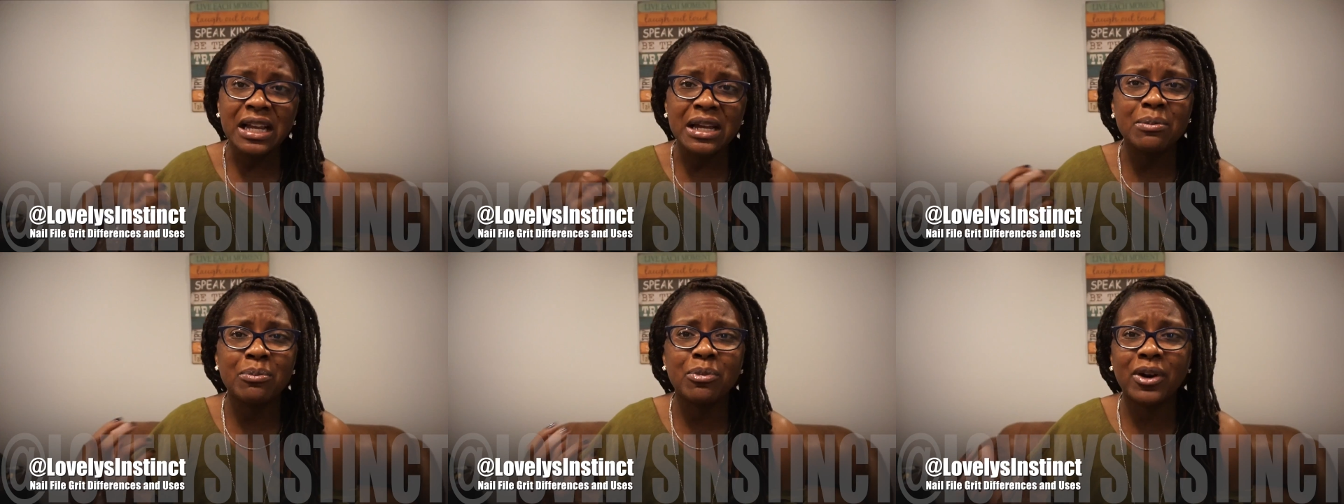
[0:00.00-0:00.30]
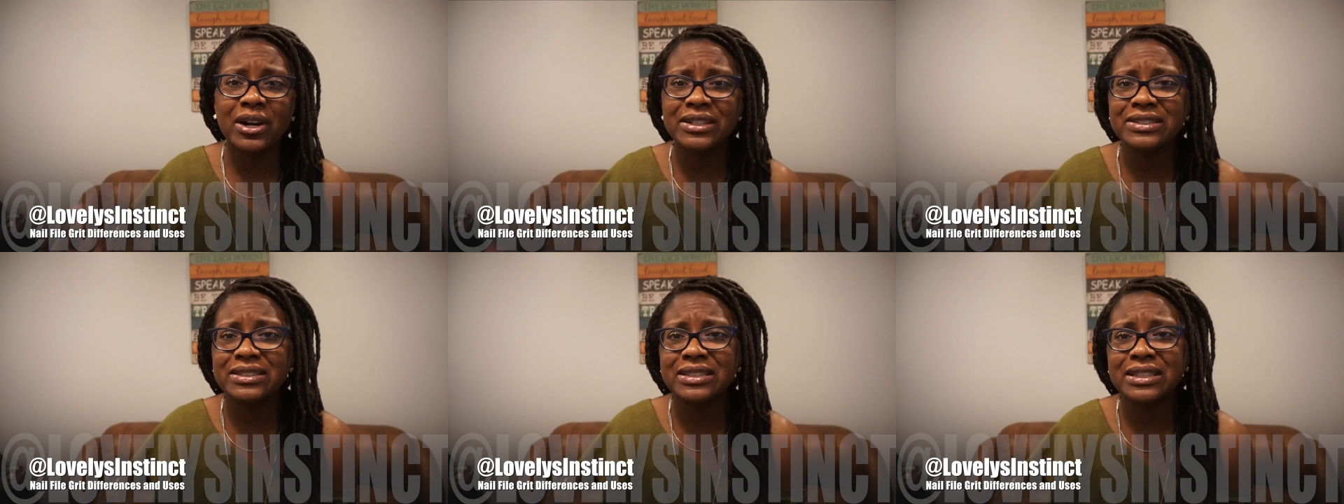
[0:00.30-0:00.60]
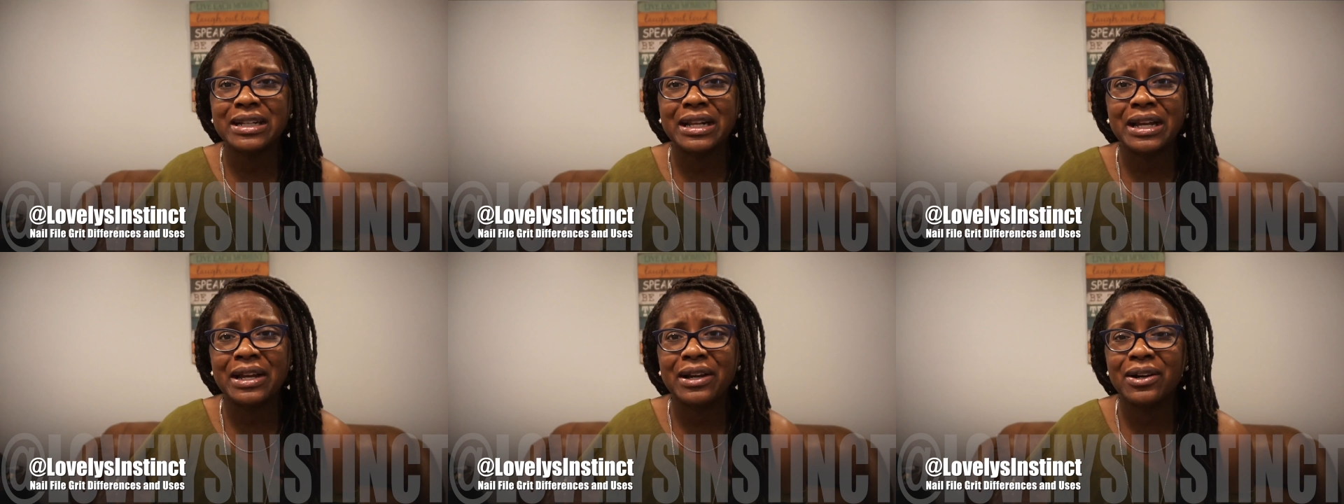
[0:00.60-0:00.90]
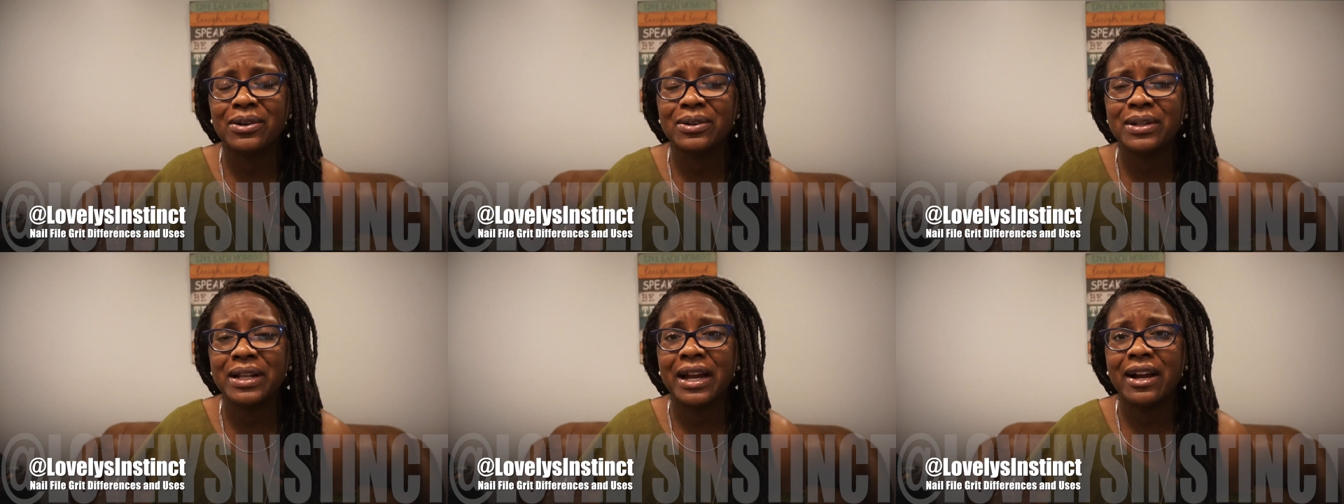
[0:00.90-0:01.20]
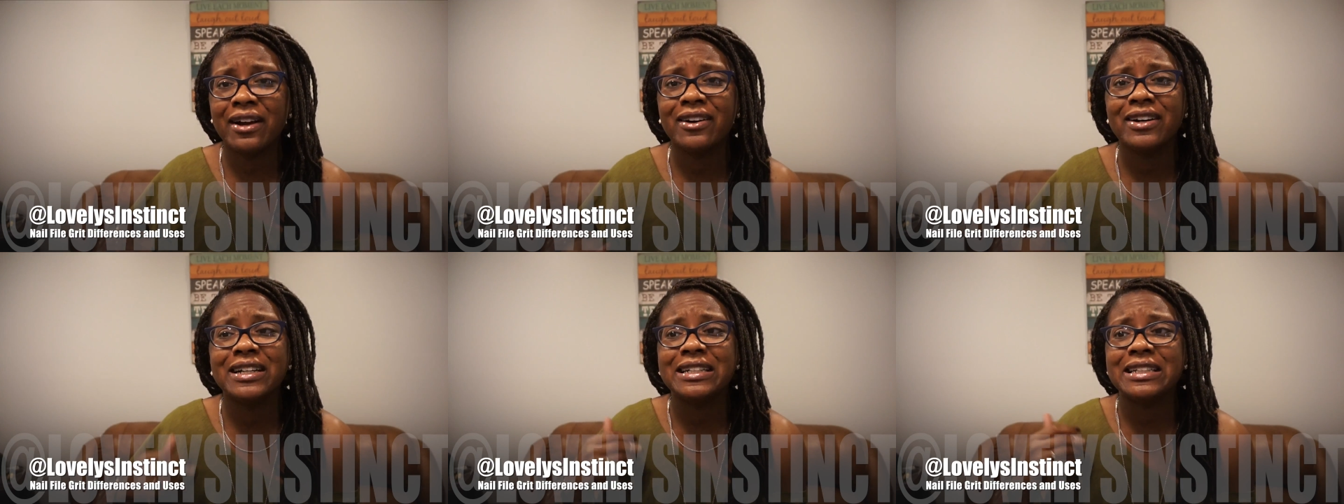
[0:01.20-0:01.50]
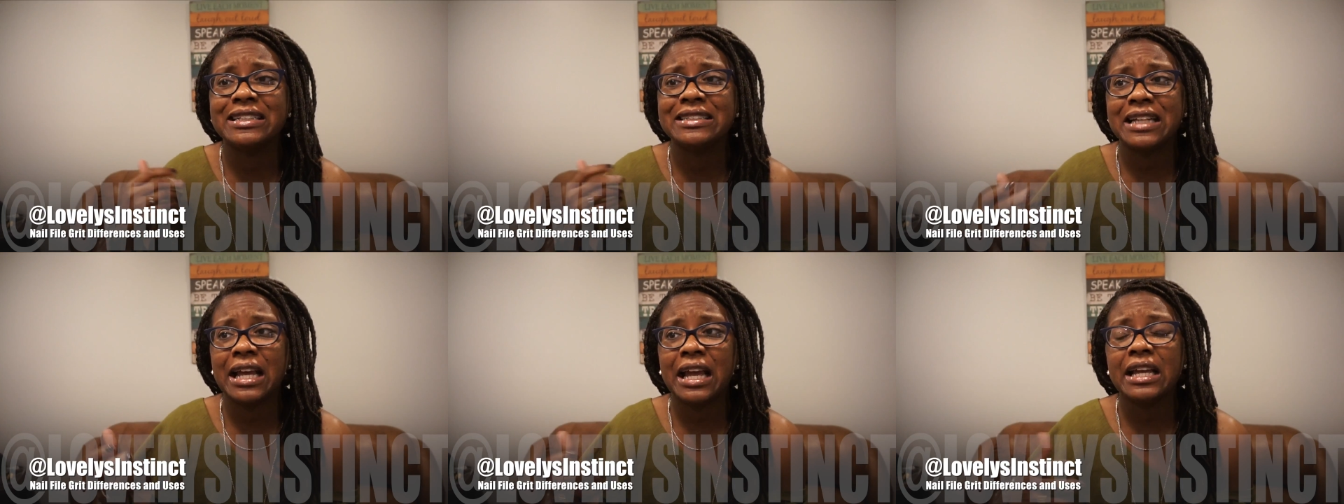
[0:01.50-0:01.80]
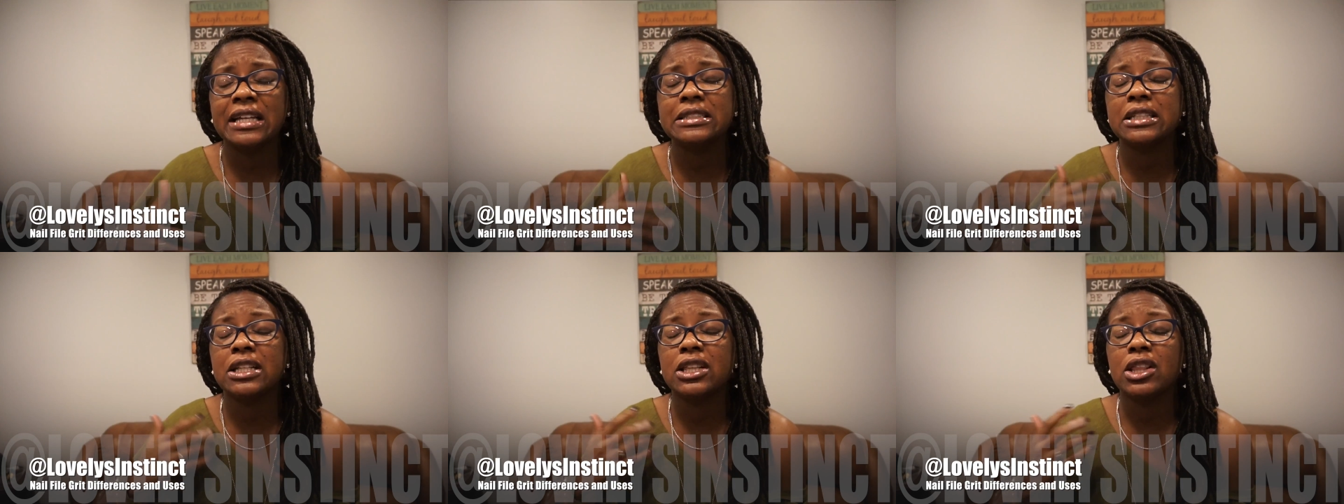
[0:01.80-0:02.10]
It breaks the nail down, and it
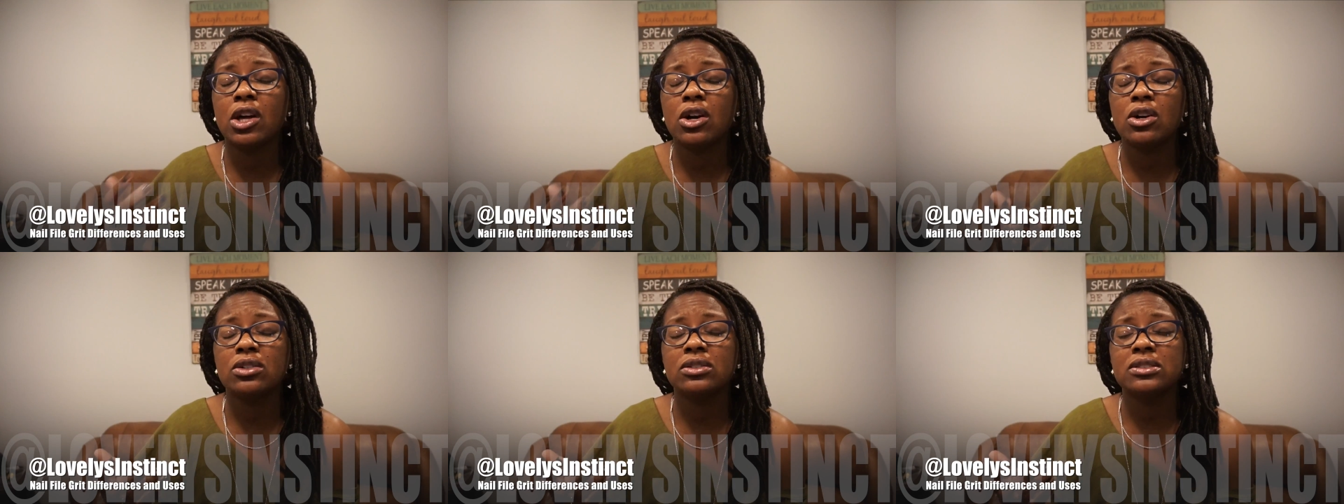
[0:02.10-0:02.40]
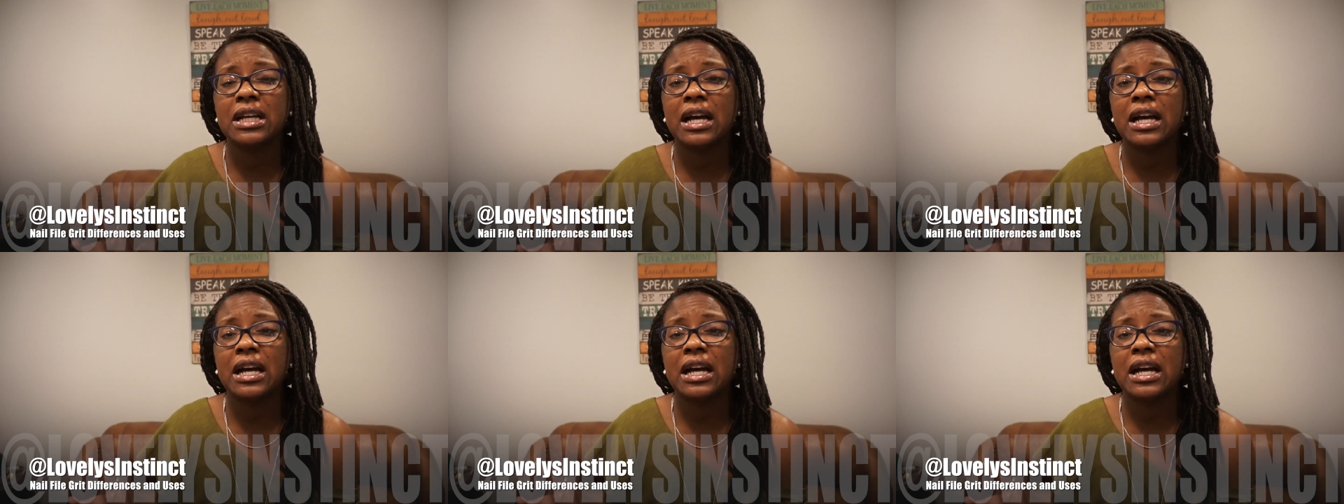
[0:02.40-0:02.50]
takes a long